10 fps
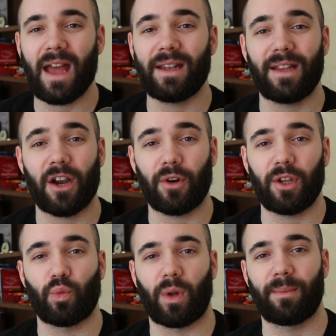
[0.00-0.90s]
and there
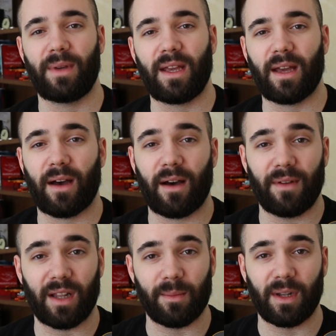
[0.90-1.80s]
it will be
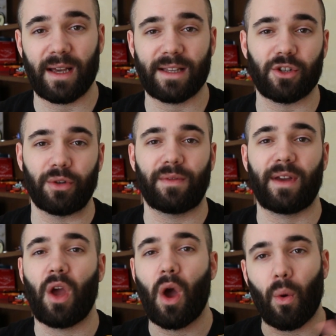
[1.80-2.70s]
available as sort of
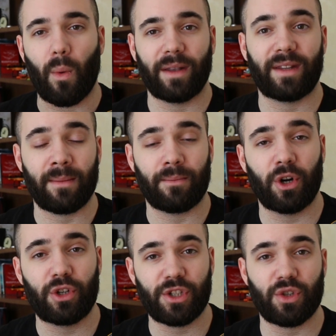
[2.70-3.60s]
a one-time
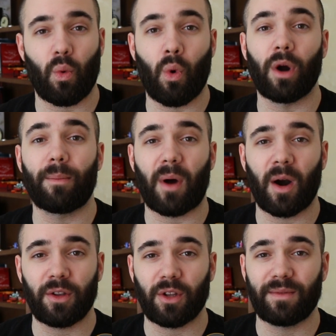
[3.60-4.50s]
purchase or
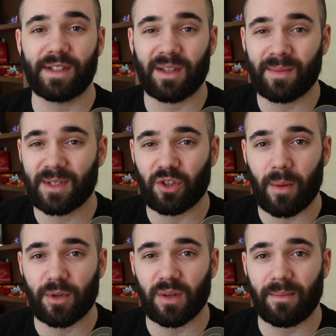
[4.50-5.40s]
part of the
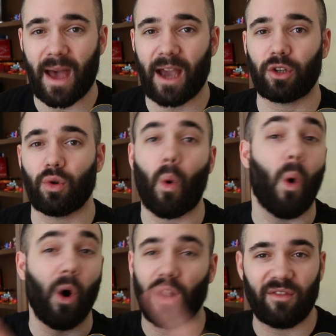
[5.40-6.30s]
subscription pack to
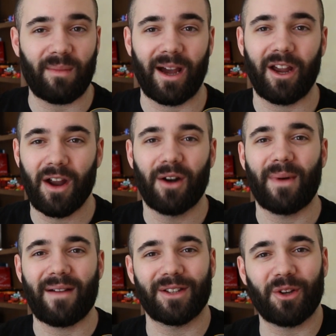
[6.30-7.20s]
all of my
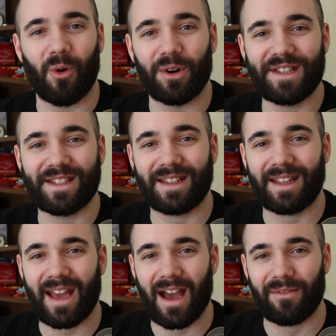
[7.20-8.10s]
Revit courses that
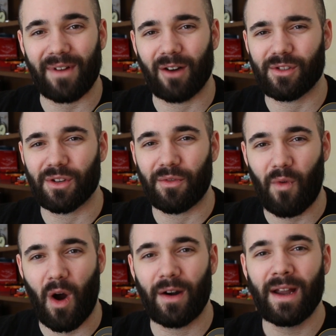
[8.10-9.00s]
they have out so
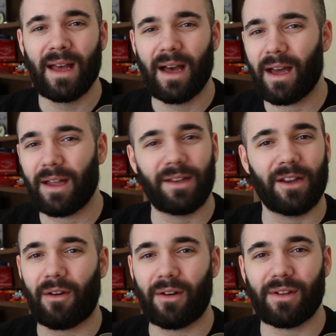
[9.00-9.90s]
far.
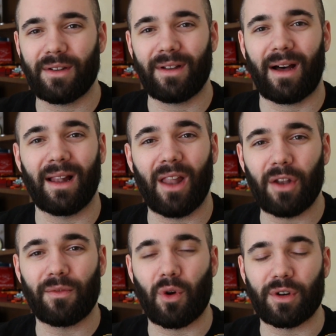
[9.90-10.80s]
There are a
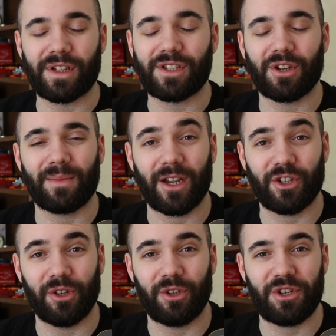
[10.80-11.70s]
lot of courses, so make
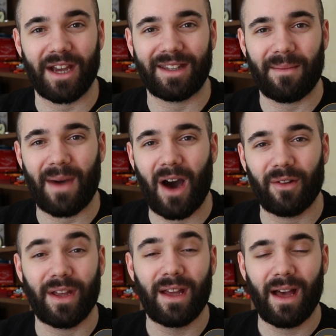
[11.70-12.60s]
sure to check them out,